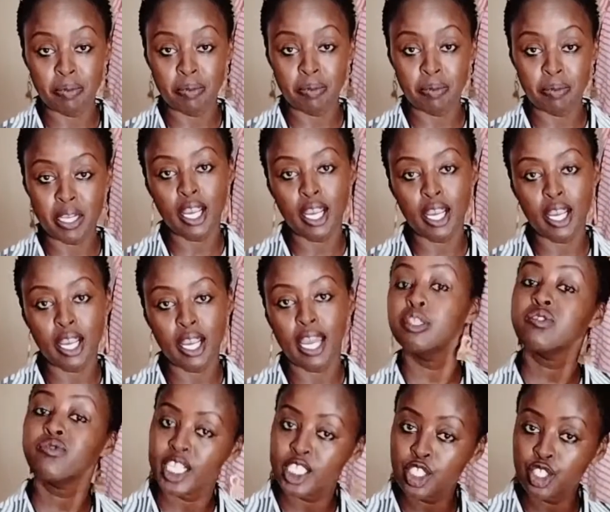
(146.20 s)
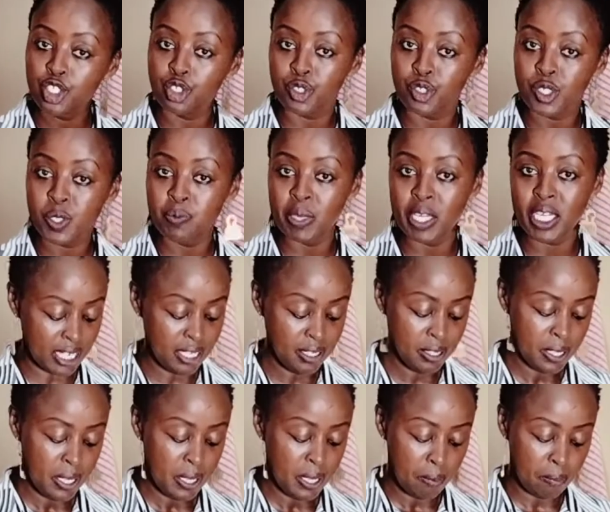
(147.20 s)
You can use fresh rosemary,
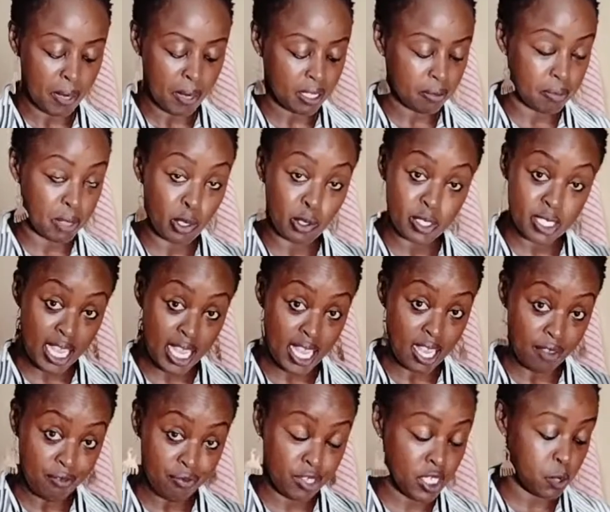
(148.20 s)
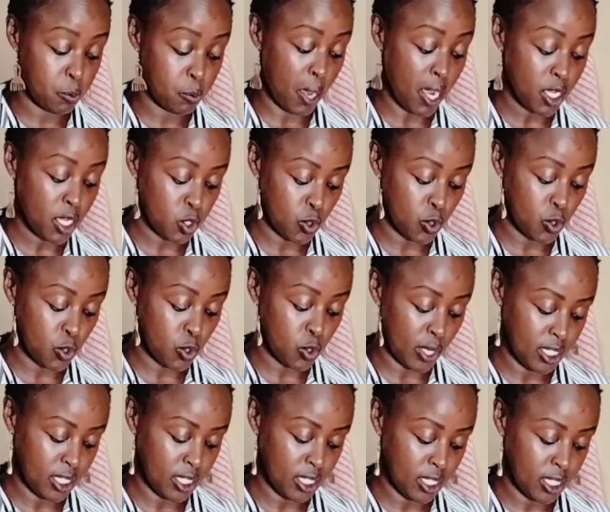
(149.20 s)
but because I have this packed one, this is
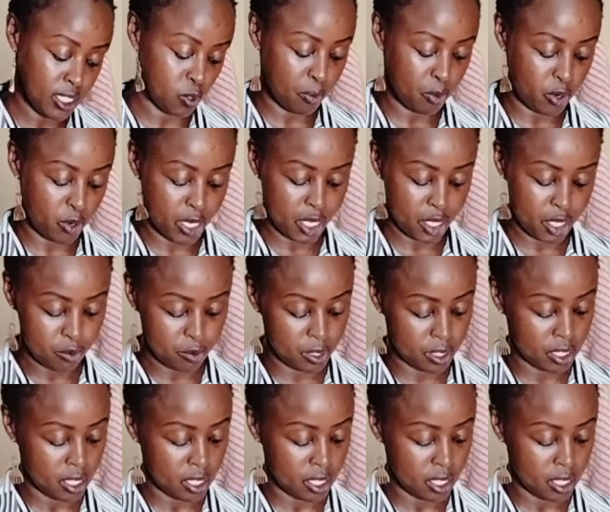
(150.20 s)
what I'm gonna use.